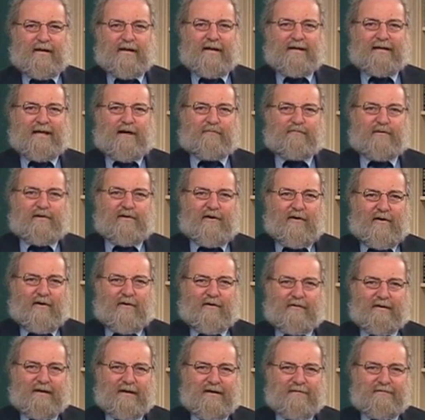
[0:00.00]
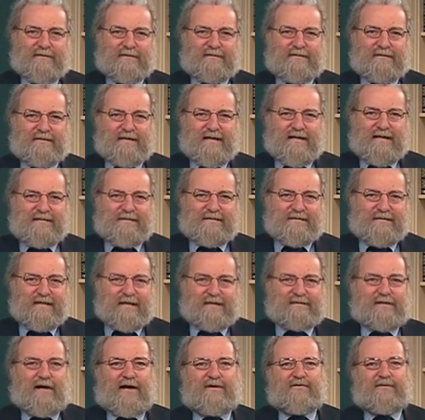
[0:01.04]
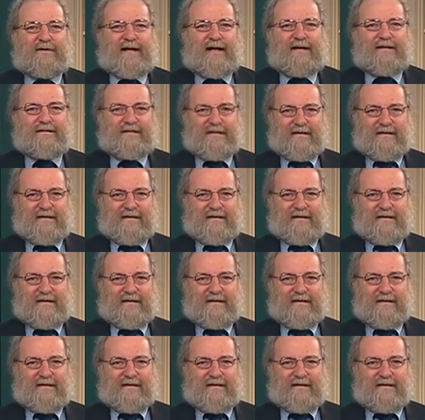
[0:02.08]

Now recall that in 600 AD,